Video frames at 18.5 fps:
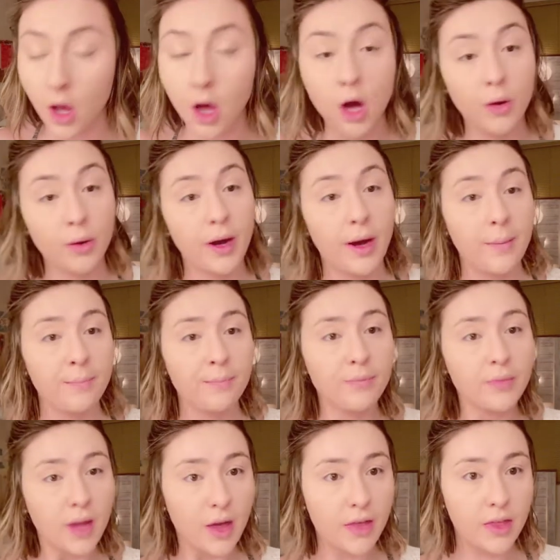Okay,
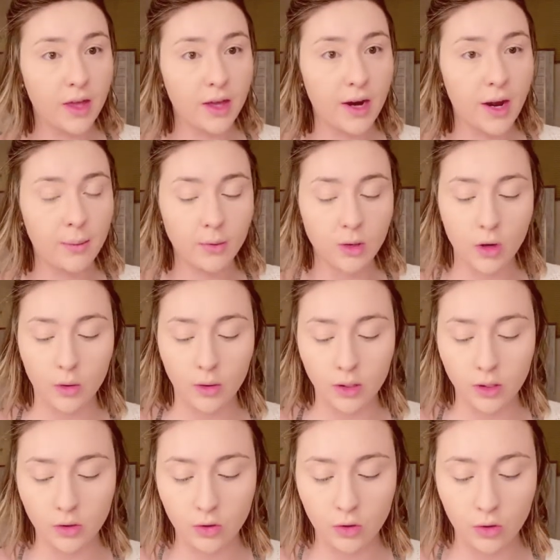and then I'm
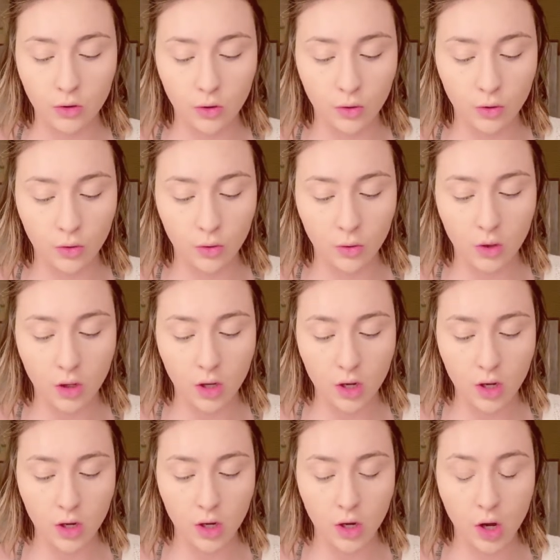going to
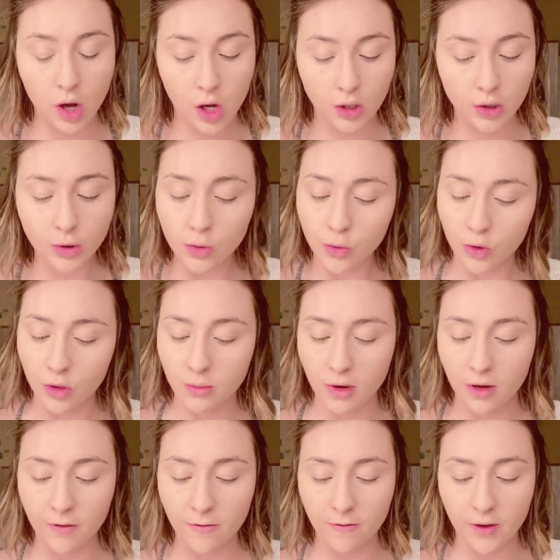contour
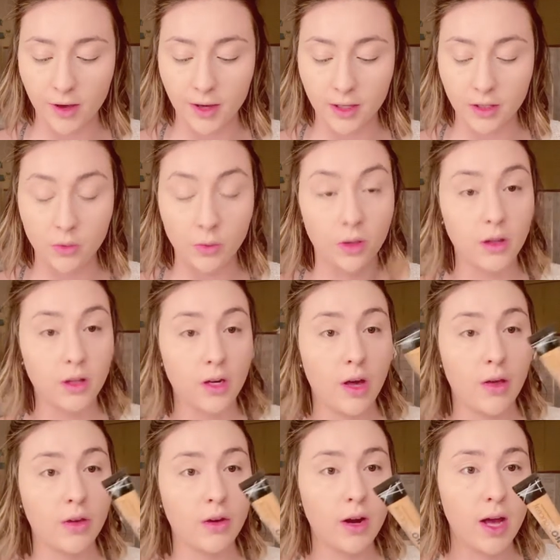my face with
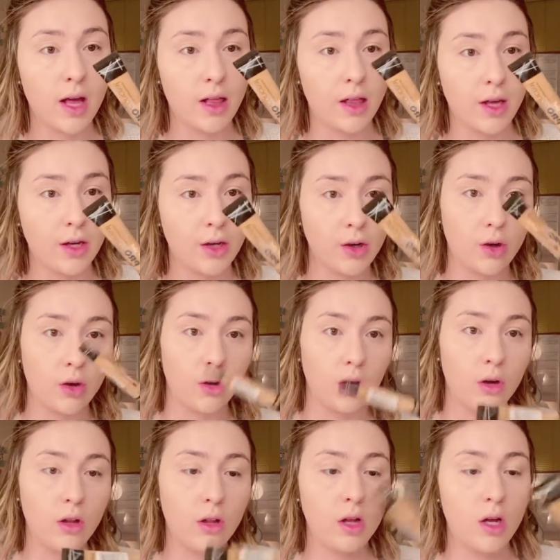another L.A
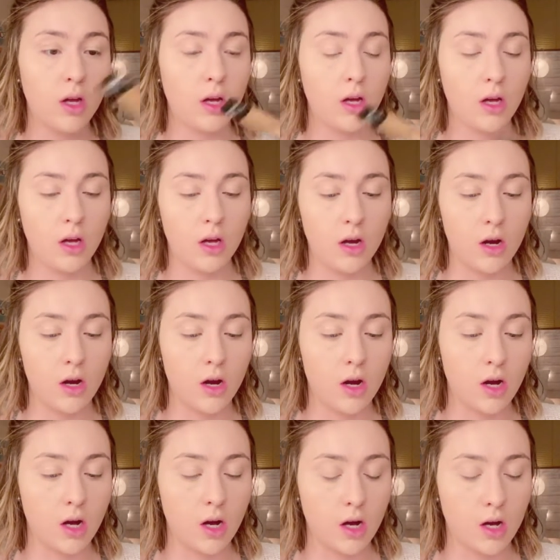Girl
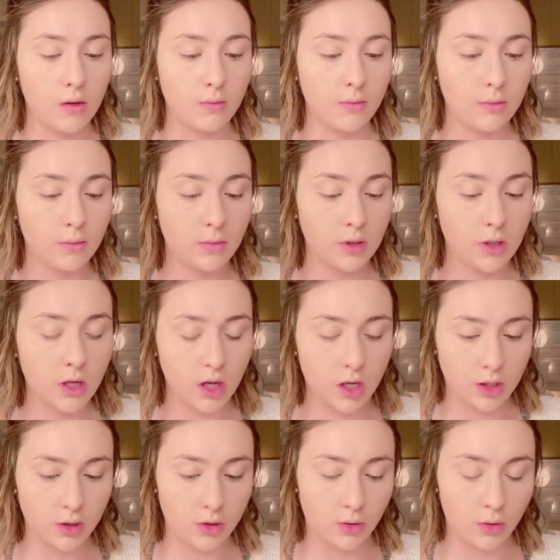
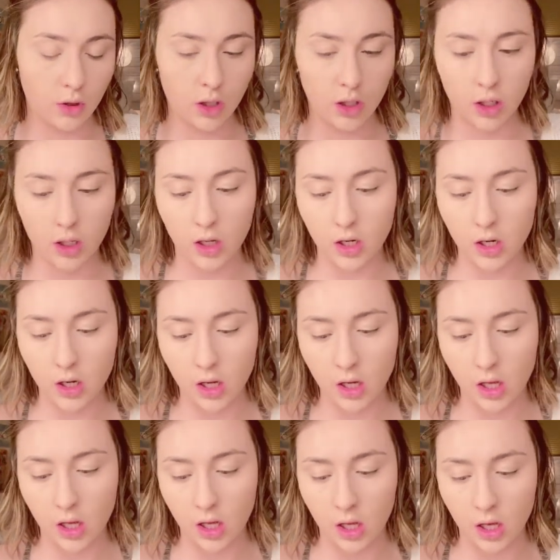contour
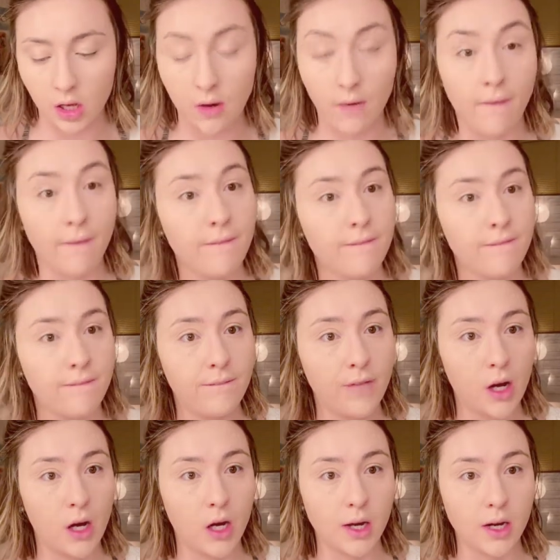in
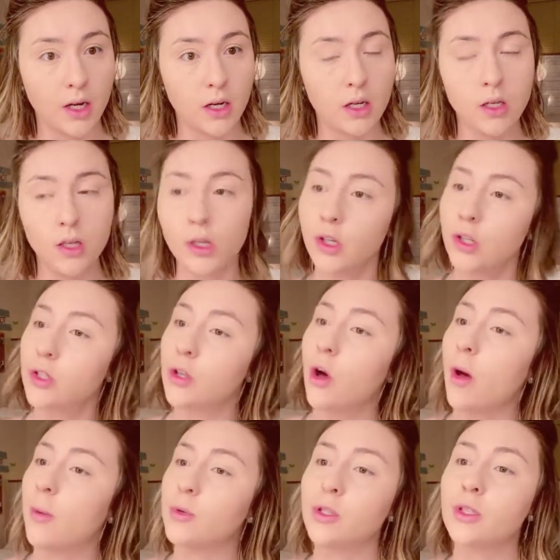Fawn. So
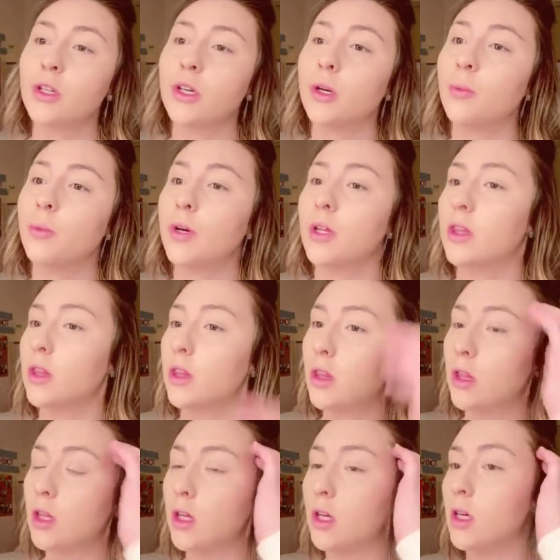I'm just going to put
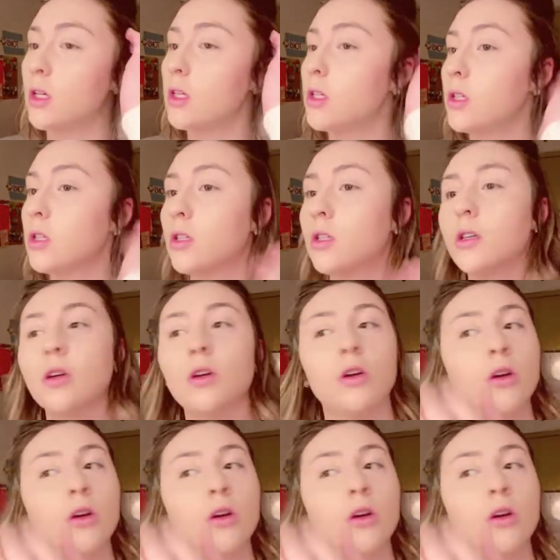this